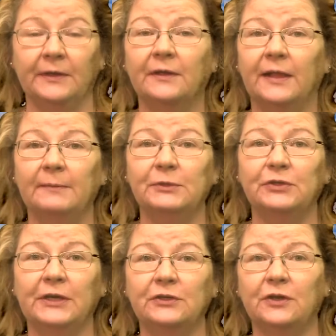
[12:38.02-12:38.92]
Climate
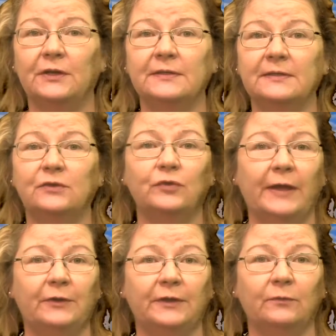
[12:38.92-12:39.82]
change causes
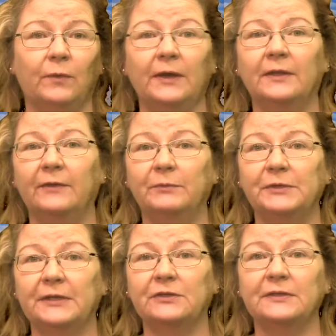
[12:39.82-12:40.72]
drought, and wildlife
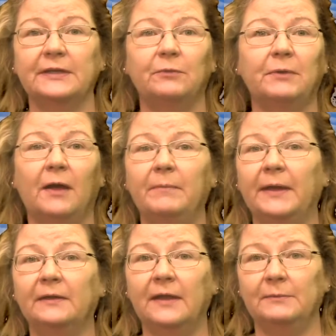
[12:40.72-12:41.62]
protections help
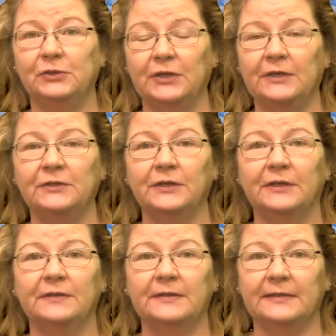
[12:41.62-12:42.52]
combat climate change,
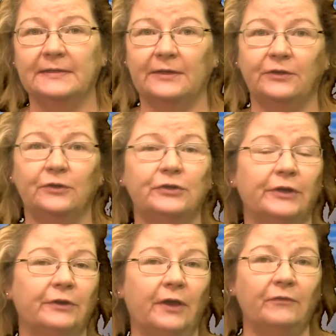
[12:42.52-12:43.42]
said Senator
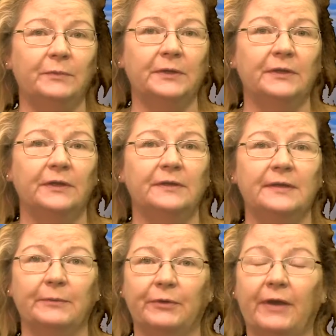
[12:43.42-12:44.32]
Jared Huffman,
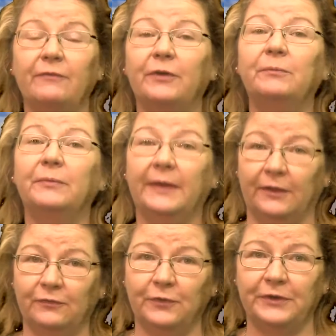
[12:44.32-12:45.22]
Democrat from
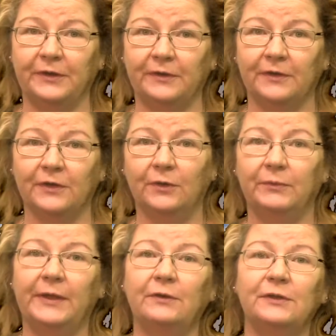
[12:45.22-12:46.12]
California.
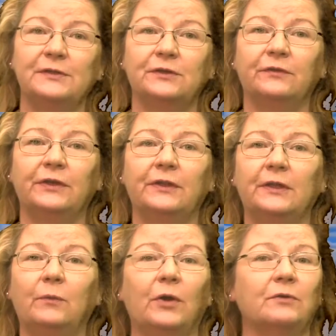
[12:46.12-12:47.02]
Without conserving
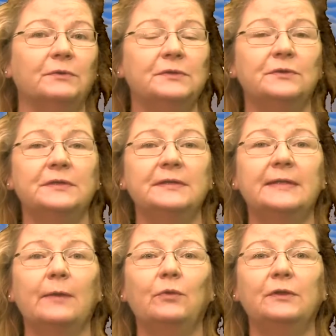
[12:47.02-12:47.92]
the water resources,
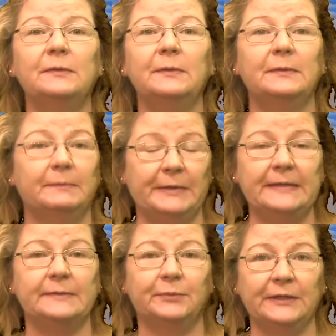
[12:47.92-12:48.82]
they will be
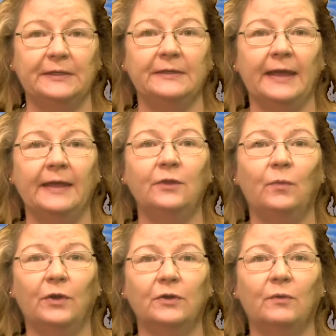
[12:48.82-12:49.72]
depleted and the
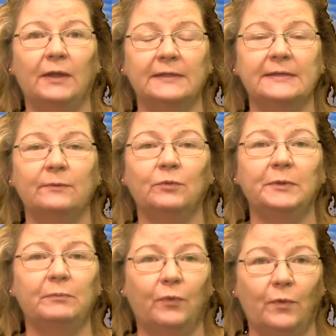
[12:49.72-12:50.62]
water quality will
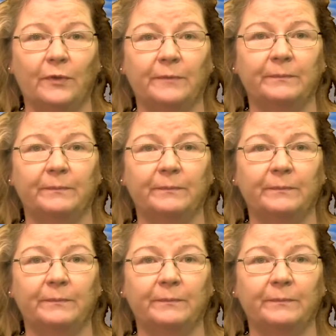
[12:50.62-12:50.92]
be poor.